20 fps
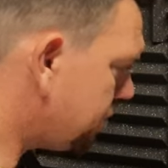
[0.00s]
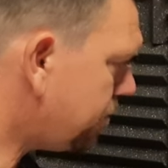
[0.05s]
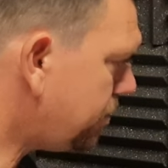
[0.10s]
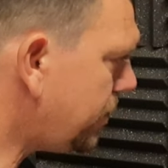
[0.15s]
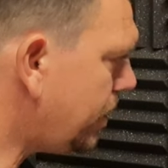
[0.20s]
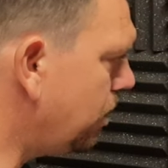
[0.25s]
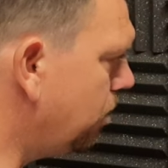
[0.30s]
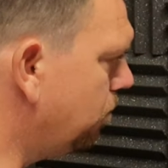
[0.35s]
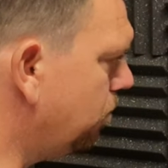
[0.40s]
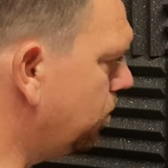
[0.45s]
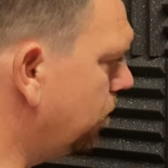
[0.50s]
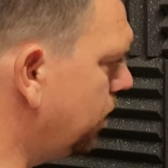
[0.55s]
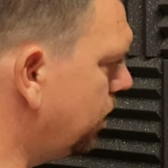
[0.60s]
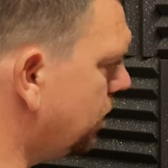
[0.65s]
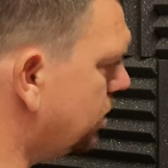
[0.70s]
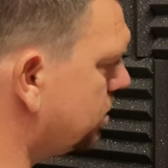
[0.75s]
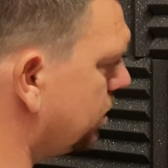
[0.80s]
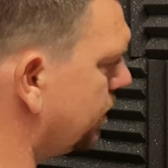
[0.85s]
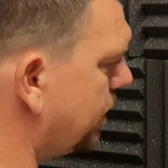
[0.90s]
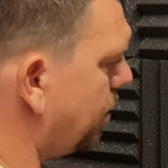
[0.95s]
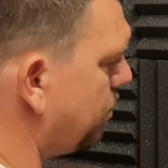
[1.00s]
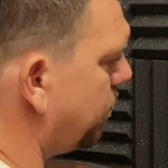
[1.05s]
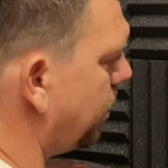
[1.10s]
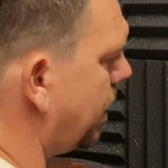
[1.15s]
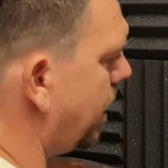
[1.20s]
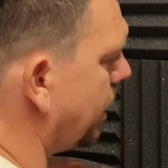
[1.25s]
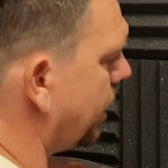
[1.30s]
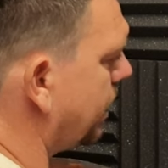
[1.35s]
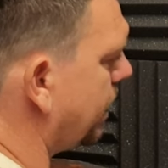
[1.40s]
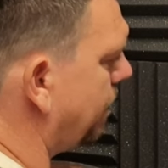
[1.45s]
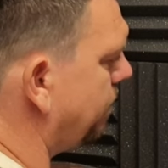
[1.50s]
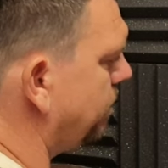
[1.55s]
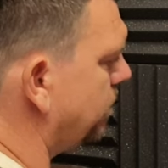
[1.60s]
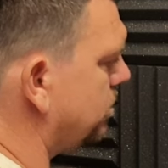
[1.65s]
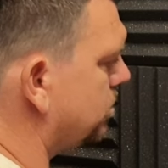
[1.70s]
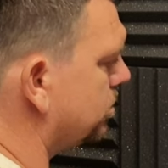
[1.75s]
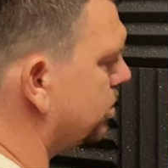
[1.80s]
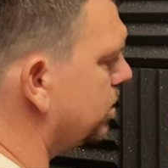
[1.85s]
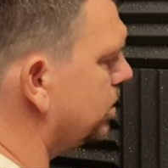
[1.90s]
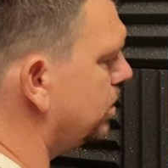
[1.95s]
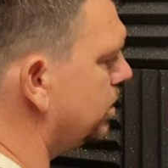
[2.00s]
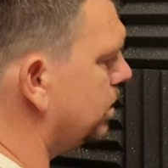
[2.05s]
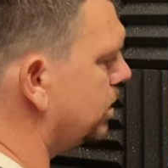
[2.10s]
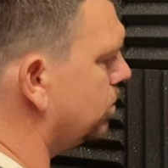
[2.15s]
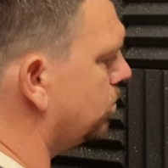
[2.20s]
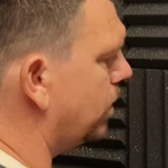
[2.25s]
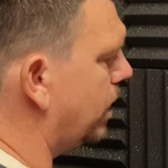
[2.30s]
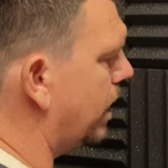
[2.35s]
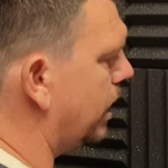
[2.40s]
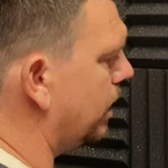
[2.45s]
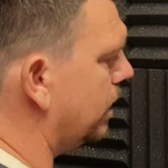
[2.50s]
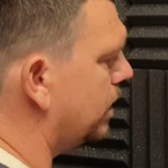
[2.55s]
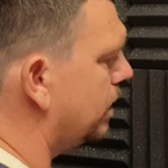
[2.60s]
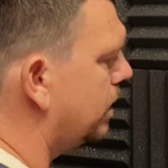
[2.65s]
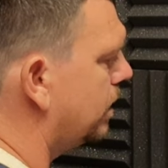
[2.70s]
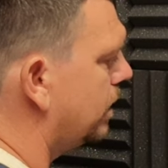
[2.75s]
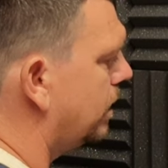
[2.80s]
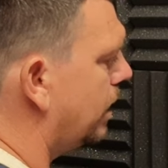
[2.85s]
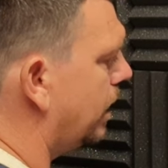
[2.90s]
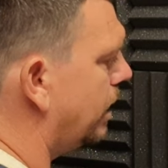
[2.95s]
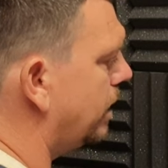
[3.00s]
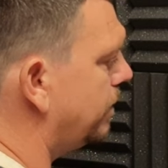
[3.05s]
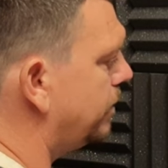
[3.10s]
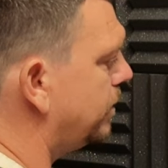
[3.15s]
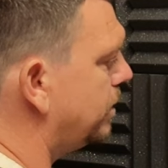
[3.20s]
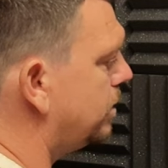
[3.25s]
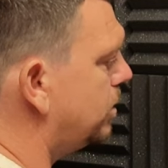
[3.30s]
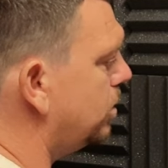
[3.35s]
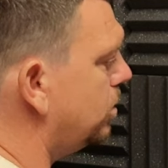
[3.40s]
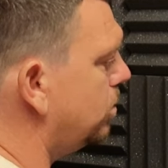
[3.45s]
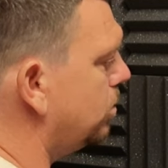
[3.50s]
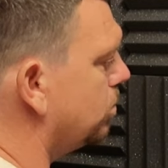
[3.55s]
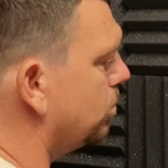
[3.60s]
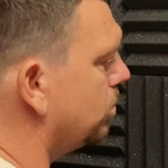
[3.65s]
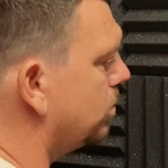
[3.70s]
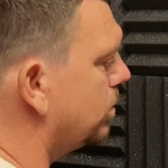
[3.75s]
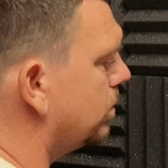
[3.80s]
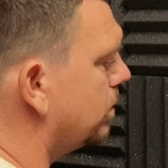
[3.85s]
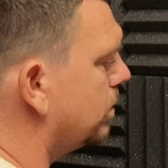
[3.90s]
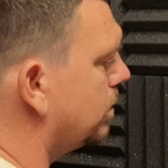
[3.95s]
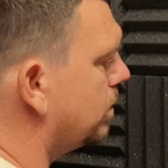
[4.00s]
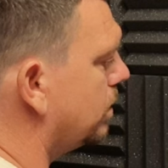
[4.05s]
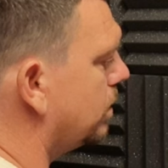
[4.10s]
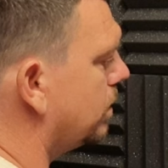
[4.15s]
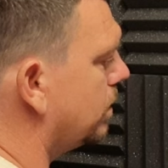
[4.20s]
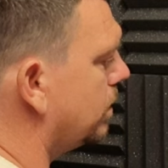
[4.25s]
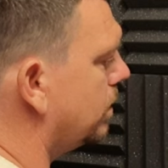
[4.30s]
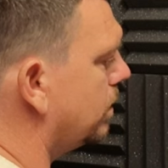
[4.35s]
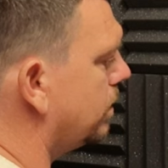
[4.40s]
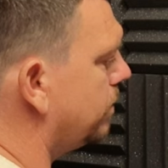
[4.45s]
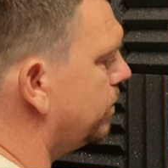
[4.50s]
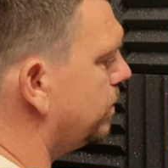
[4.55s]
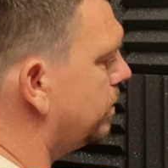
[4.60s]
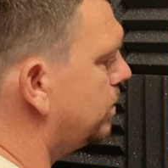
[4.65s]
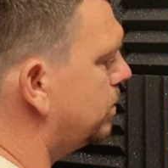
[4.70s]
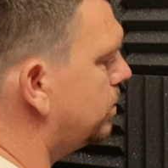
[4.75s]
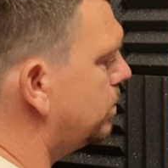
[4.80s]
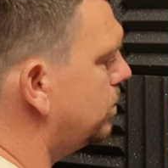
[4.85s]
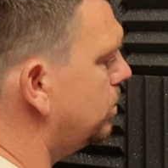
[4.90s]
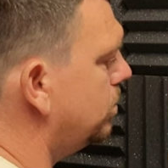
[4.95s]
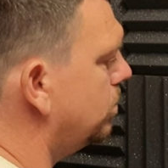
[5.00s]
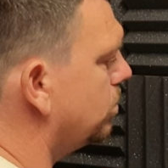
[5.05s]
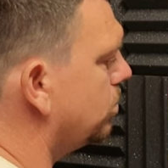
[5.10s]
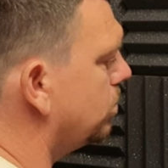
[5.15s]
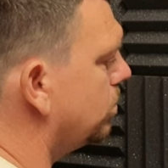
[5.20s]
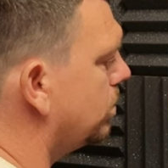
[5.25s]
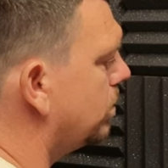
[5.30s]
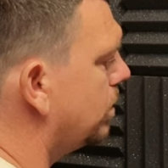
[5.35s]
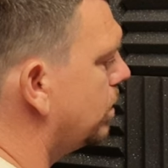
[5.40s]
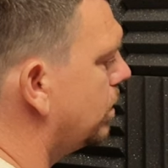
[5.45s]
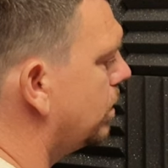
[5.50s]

It works on that black canvas really well. If you do, if you do,